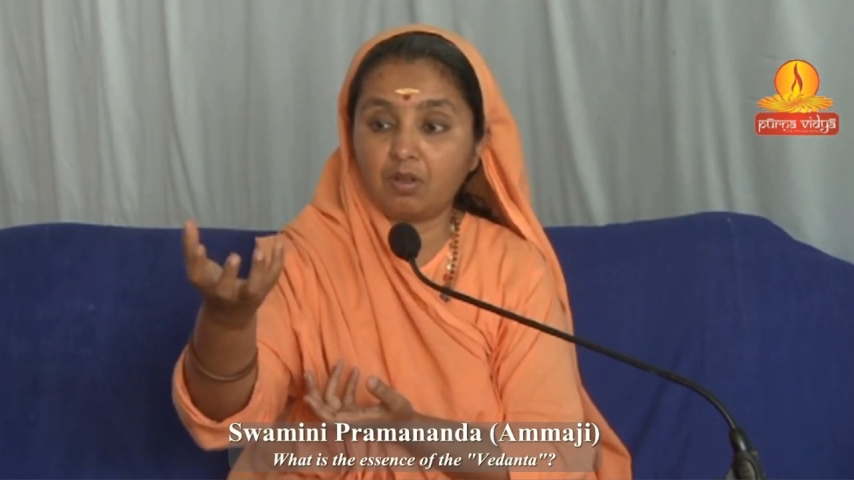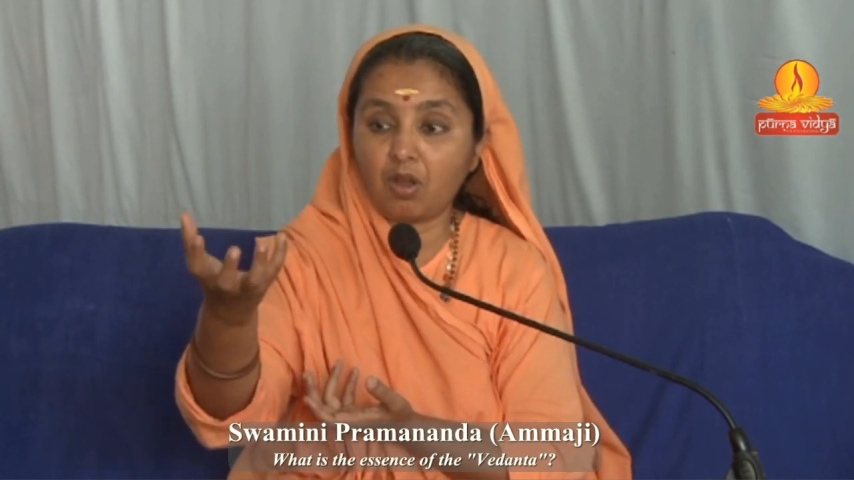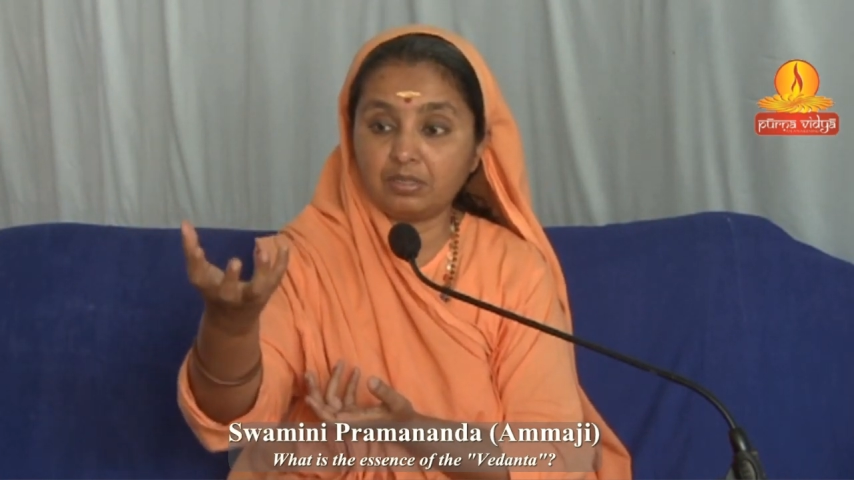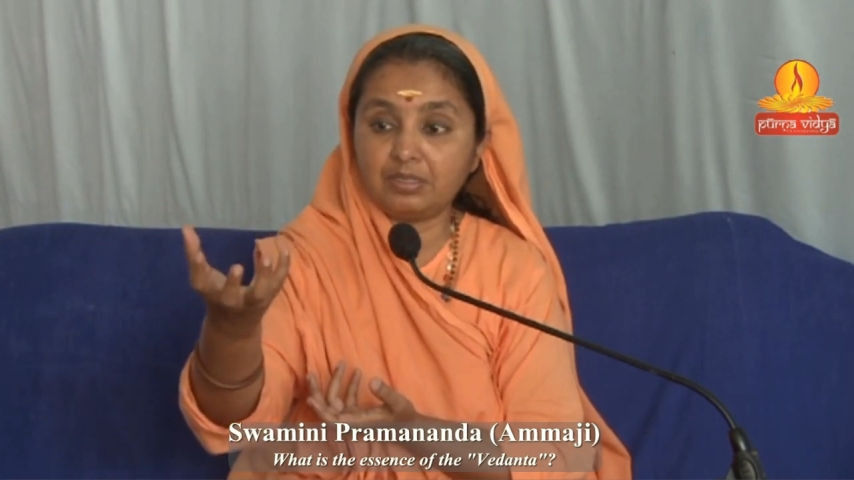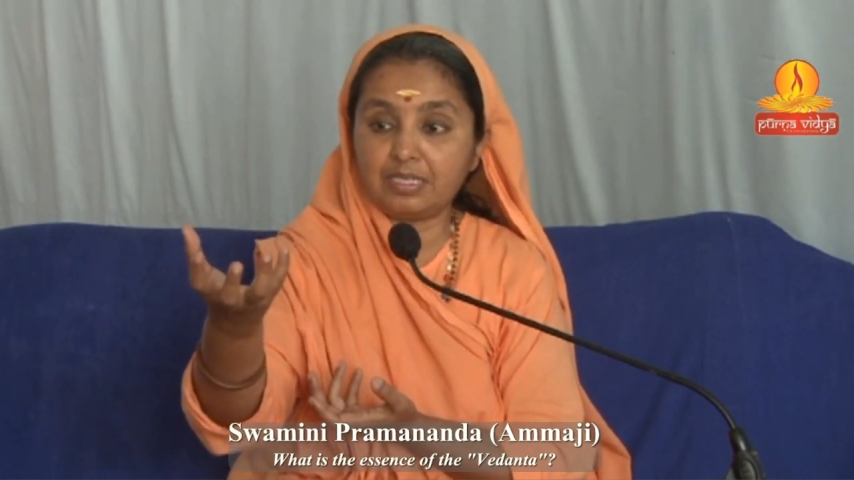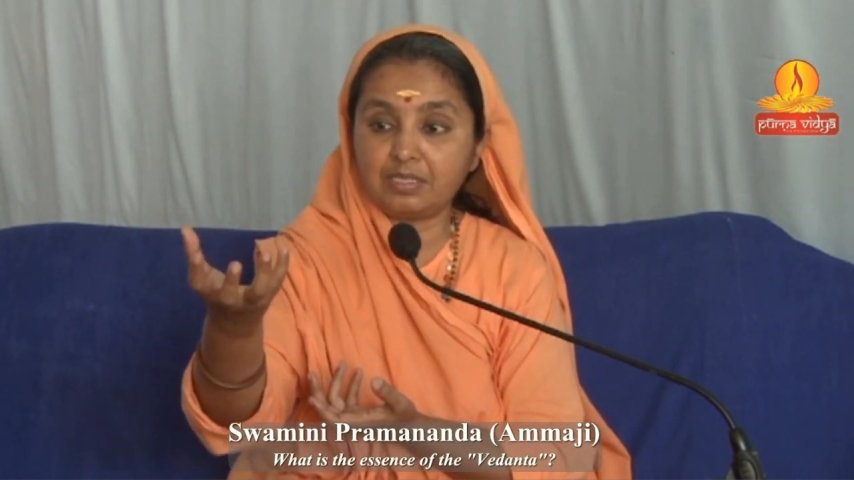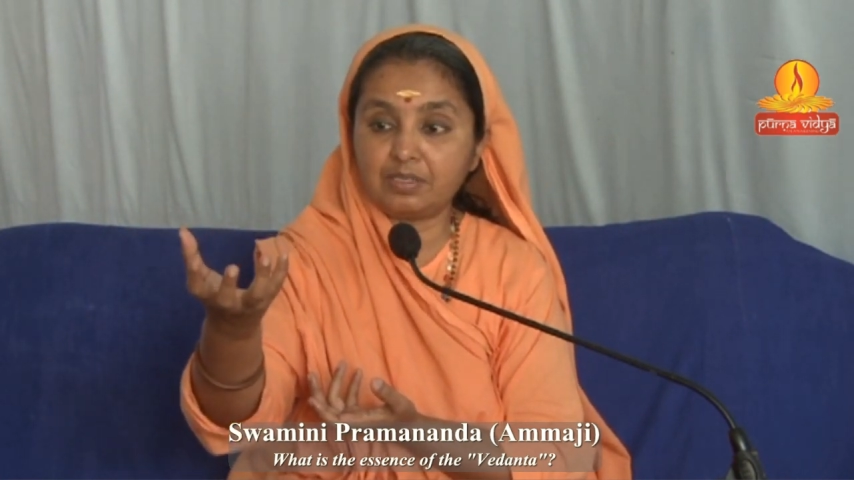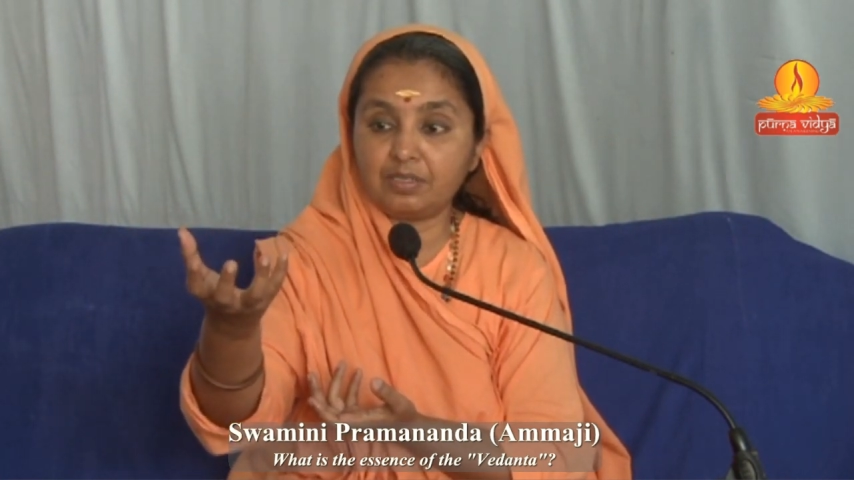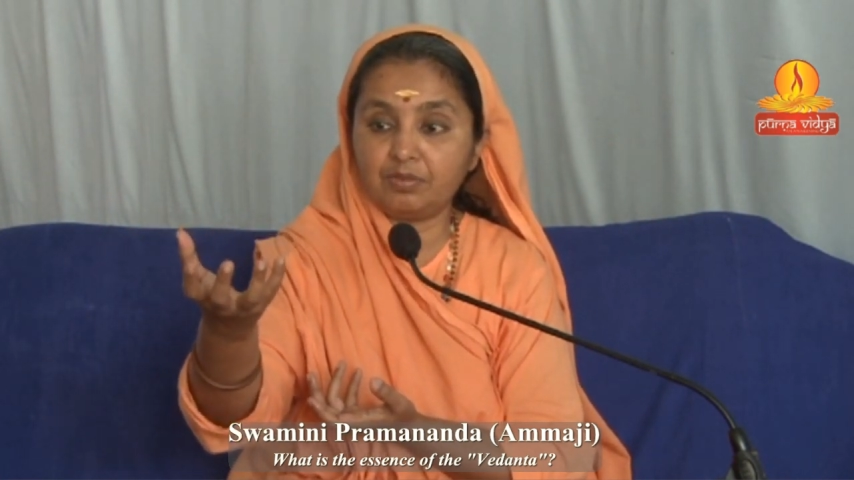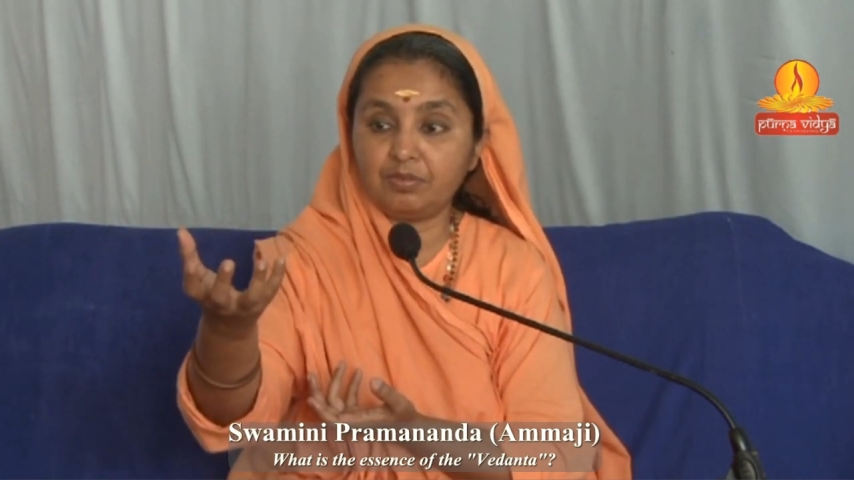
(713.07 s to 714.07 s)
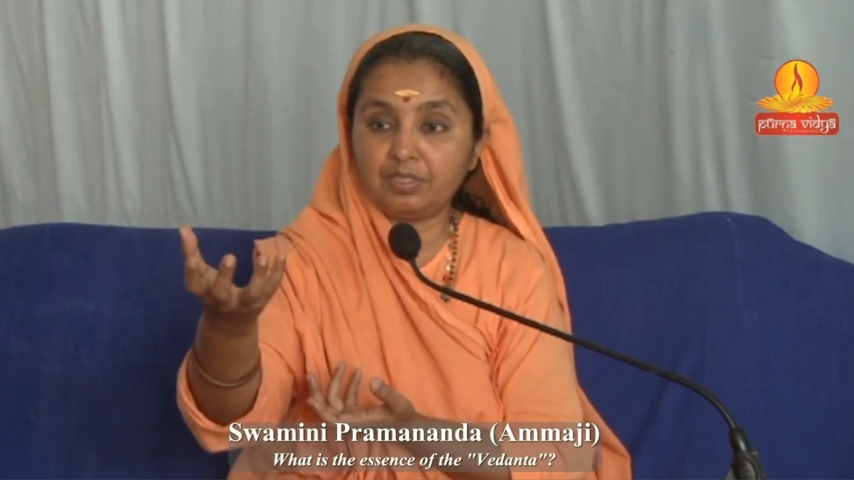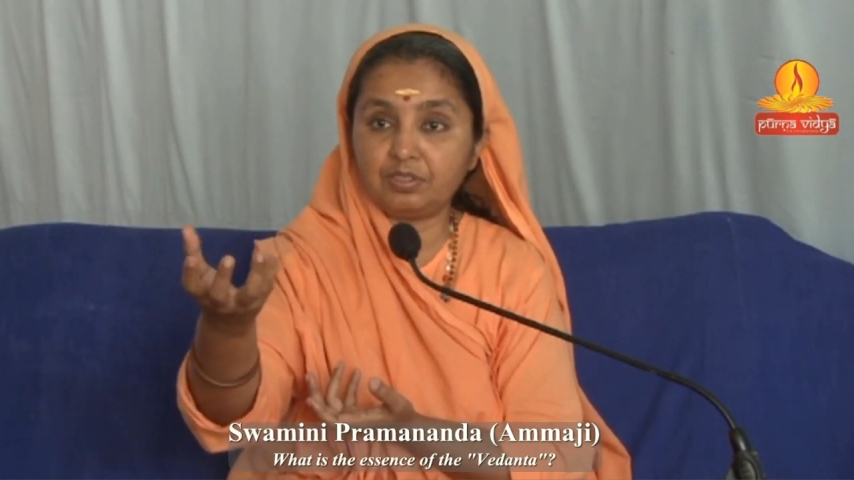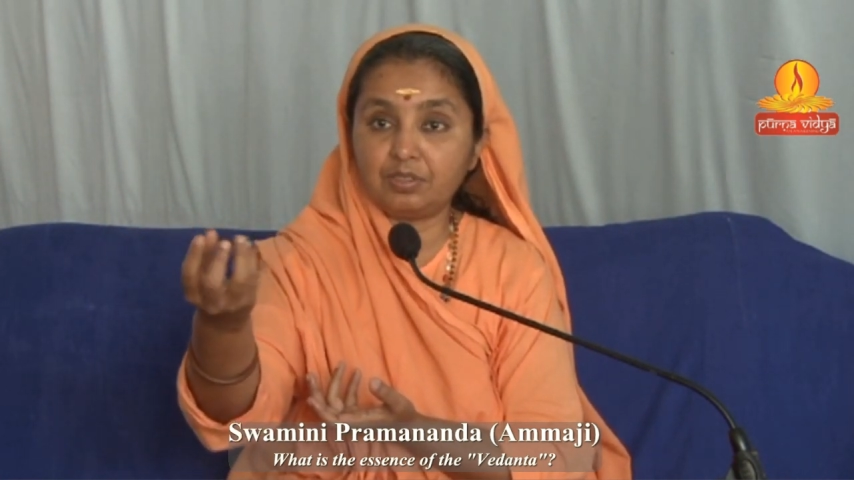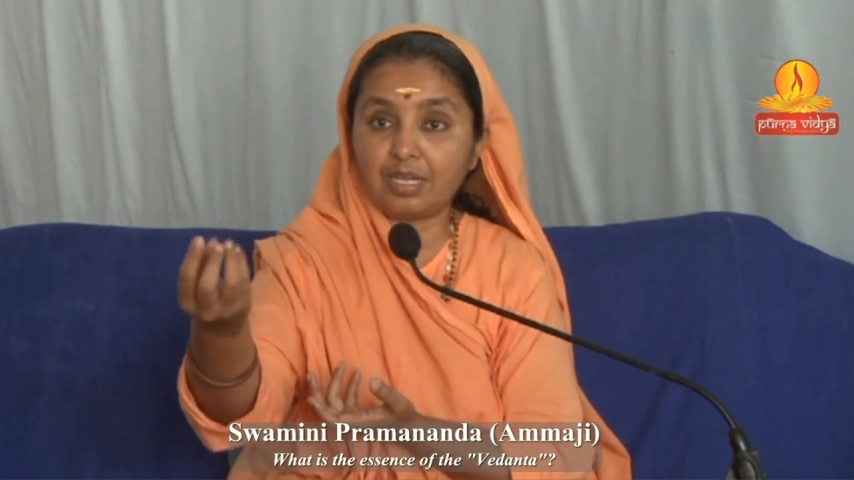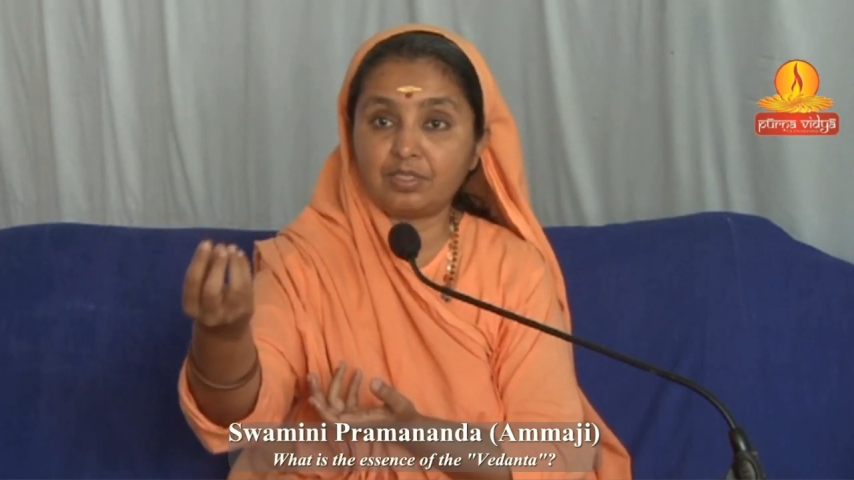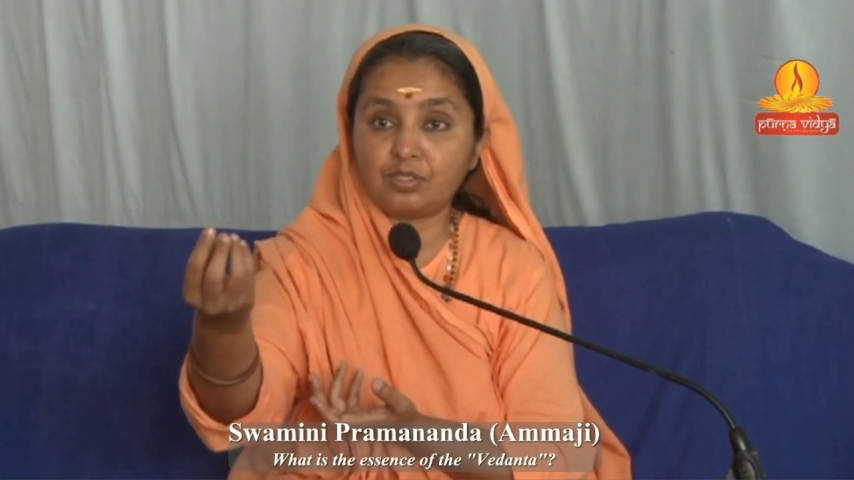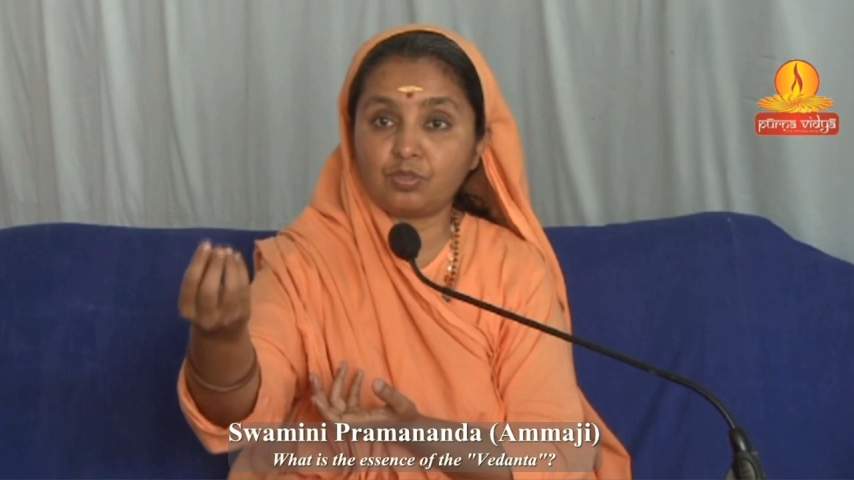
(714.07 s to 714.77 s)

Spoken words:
context in which that